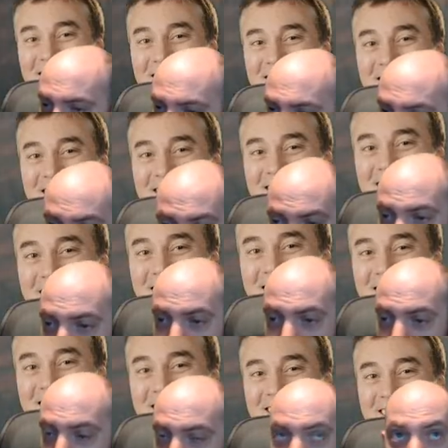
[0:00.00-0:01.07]
And lots of other
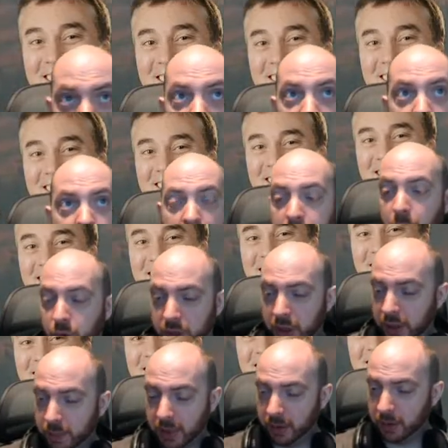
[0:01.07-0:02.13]
ships with lots of modular
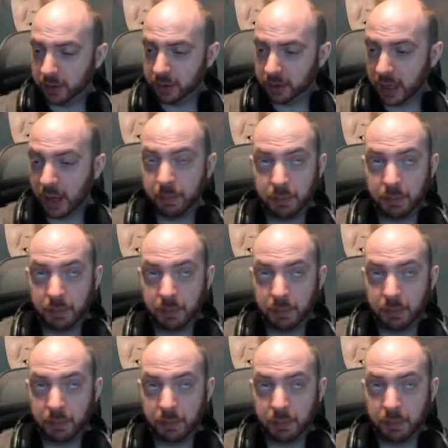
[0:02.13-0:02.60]
components,